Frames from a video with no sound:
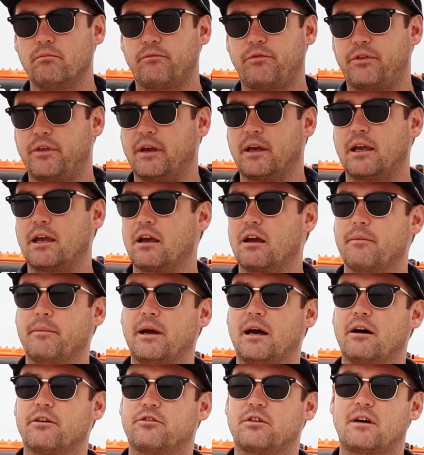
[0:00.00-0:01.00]
thinking
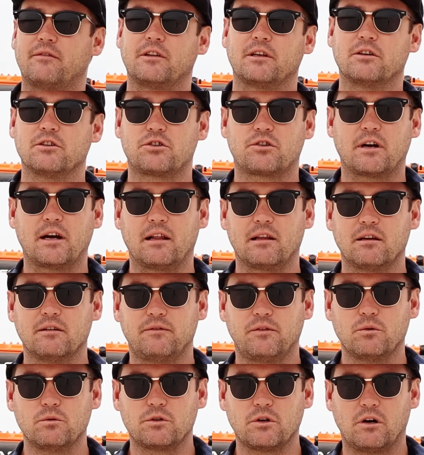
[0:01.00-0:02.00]
about traveling Australia
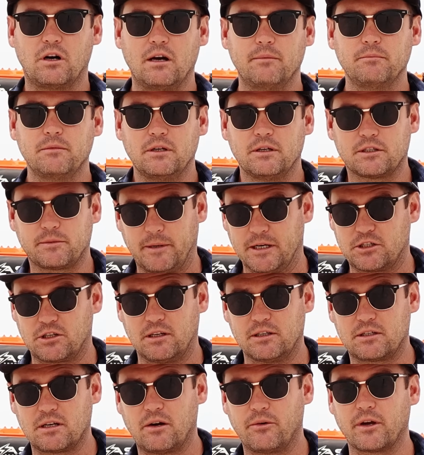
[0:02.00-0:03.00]
full time,
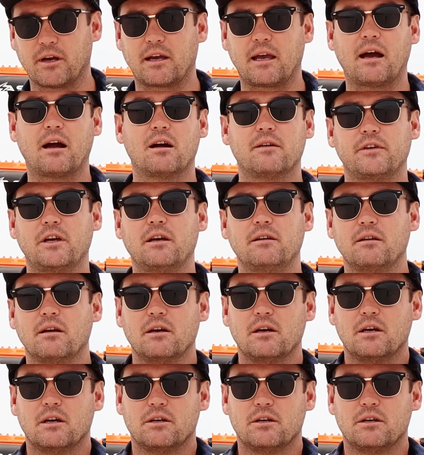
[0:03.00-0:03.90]
especially towing a caravan.